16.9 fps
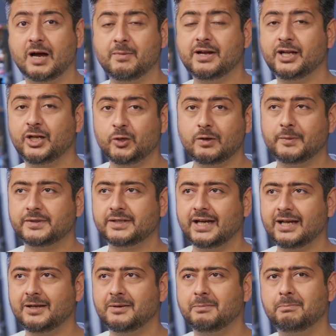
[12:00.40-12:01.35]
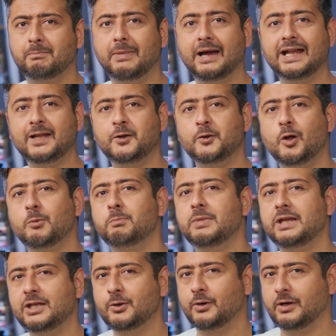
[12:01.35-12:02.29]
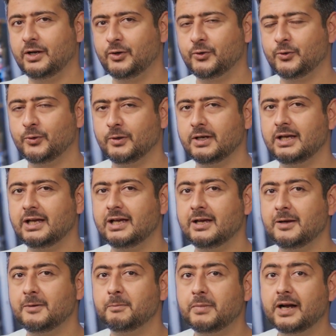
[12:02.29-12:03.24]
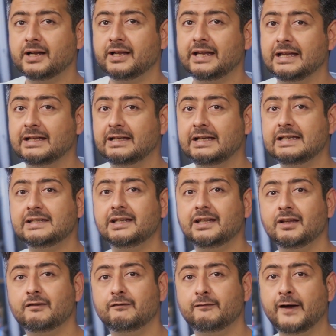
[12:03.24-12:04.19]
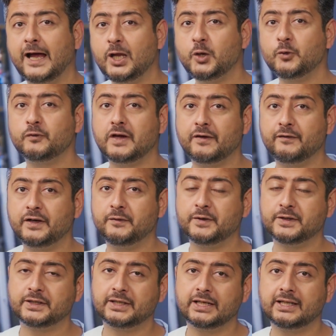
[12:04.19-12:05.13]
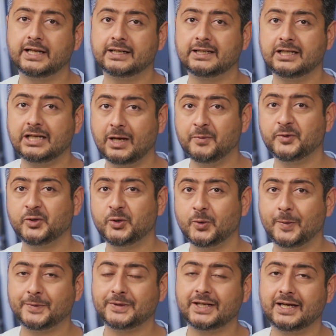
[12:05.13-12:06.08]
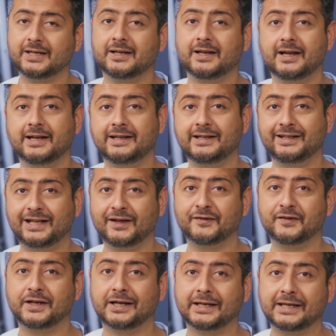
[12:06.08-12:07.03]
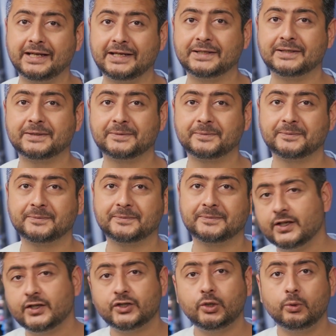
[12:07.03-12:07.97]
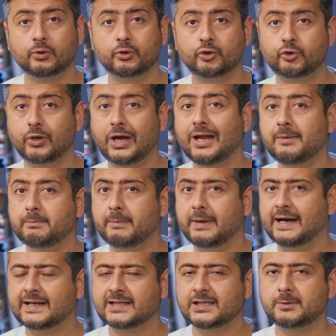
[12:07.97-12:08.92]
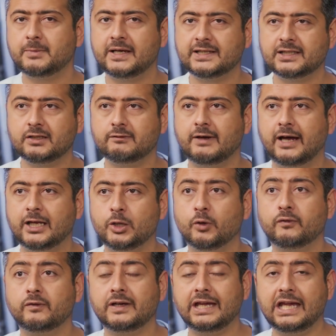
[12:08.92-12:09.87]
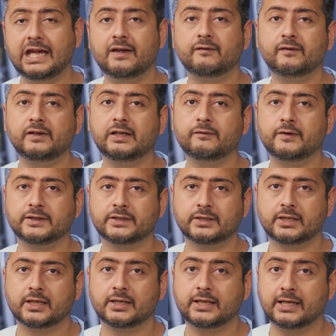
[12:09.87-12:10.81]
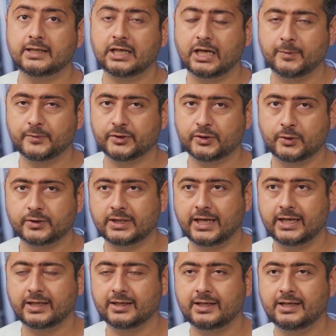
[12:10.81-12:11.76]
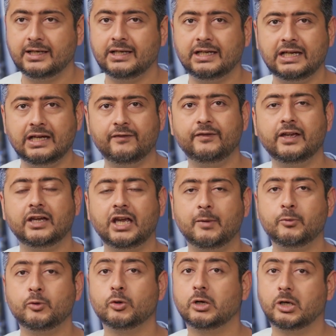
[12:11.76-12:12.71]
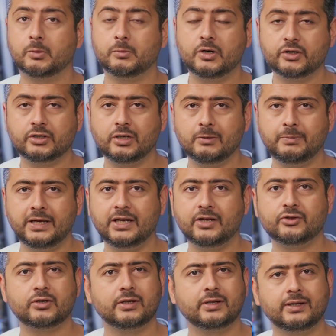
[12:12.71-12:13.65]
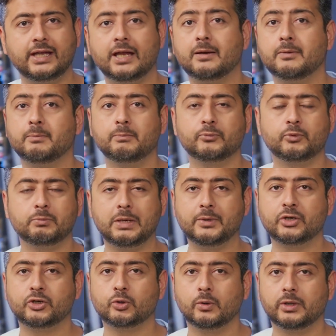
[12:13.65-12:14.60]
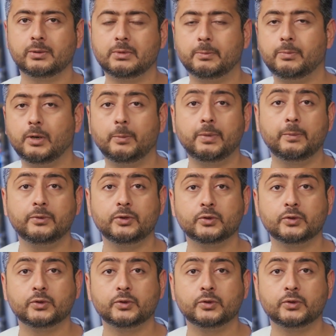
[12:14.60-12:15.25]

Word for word: coming to your website might not be in your control, but increasing the value of every visitor that comes to your website definitely is. So try and maximize the value of every visitor that comes to your site. If they come to a commercial page, then maybe show them a pop-up